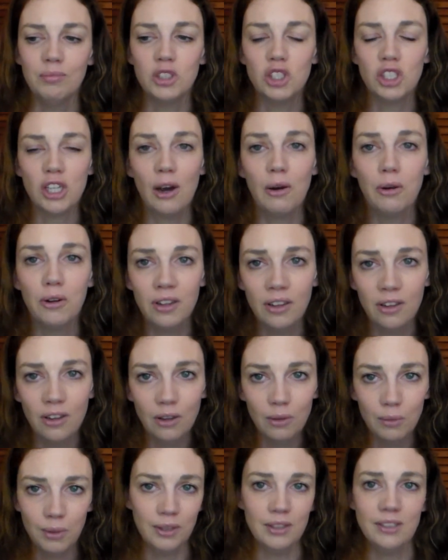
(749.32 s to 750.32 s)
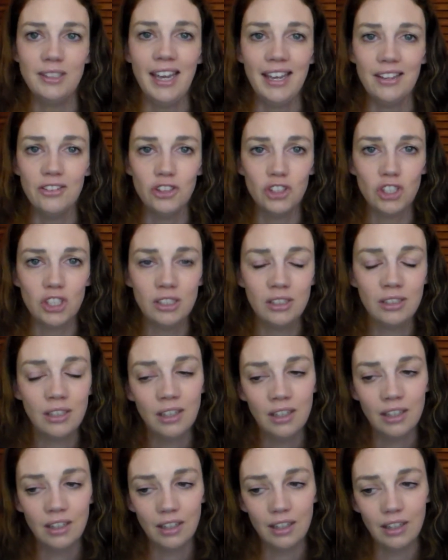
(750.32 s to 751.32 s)
showering her with attention
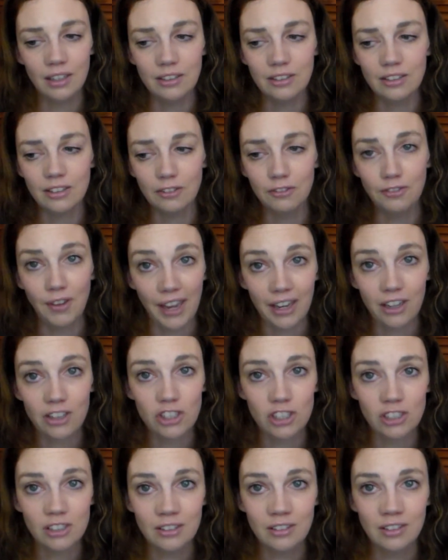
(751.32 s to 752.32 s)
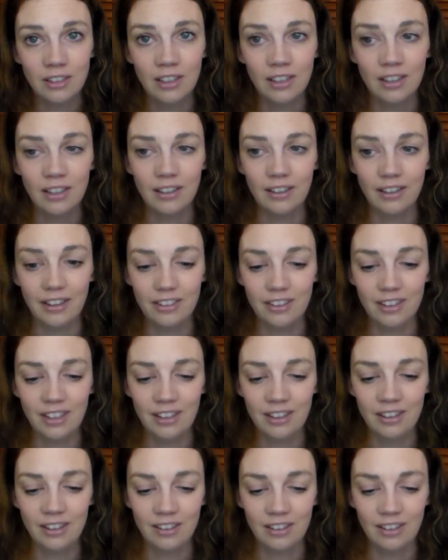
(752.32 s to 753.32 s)
and affection, I
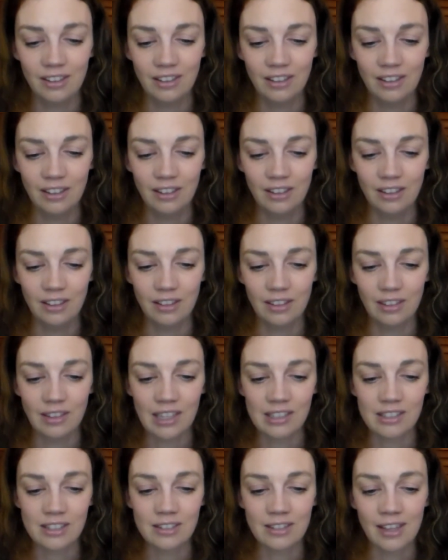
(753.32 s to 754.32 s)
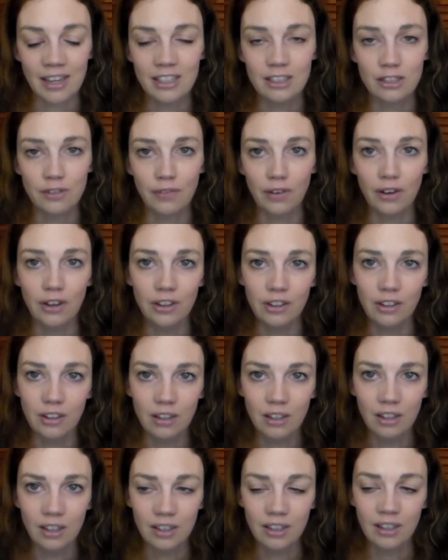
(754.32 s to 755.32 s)
think that's nice for
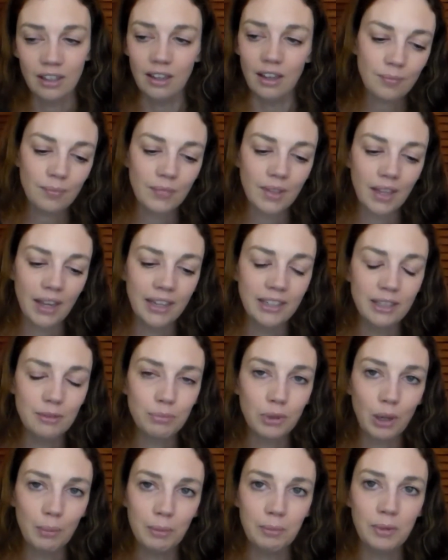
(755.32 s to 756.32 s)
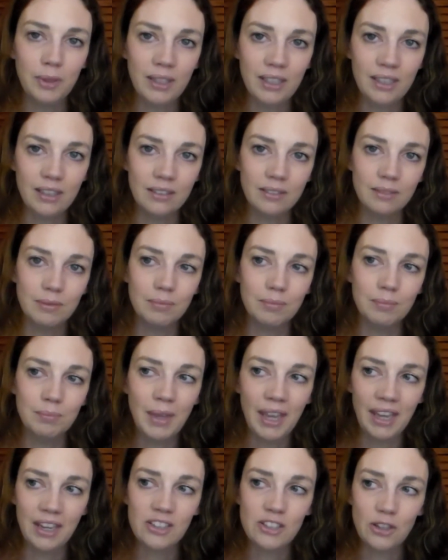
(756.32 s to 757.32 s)
her, and it probably
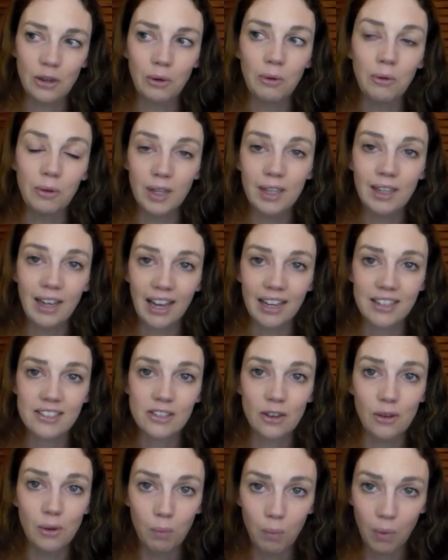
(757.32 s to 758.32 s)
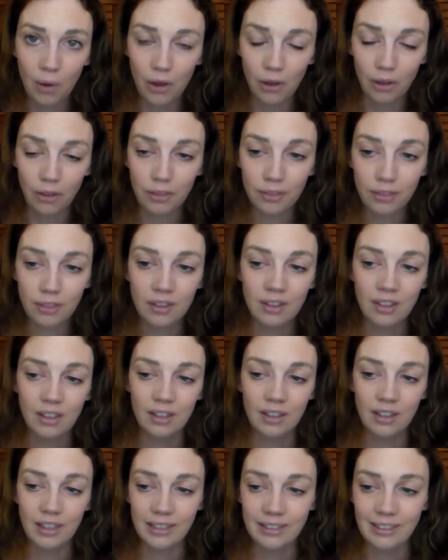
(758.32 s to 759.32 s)
makes her realise her worth
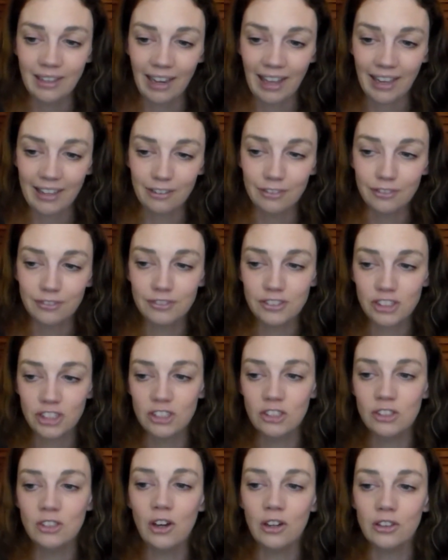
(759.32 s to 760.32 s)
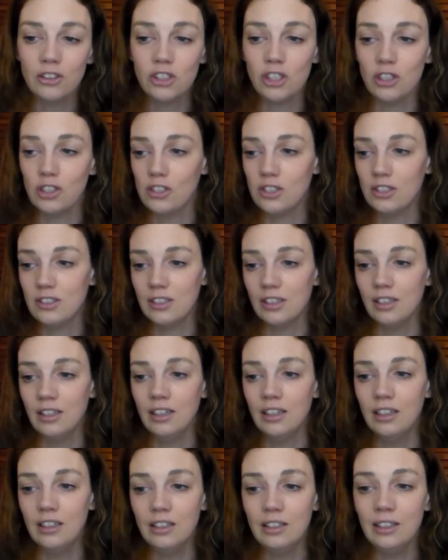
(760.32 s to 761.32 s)
in life. She's not just
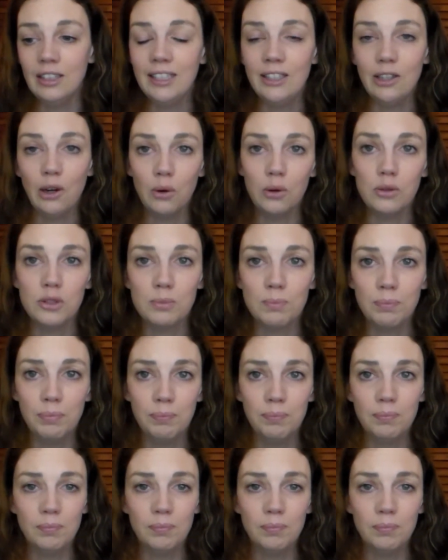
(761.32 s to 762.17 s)
Leo's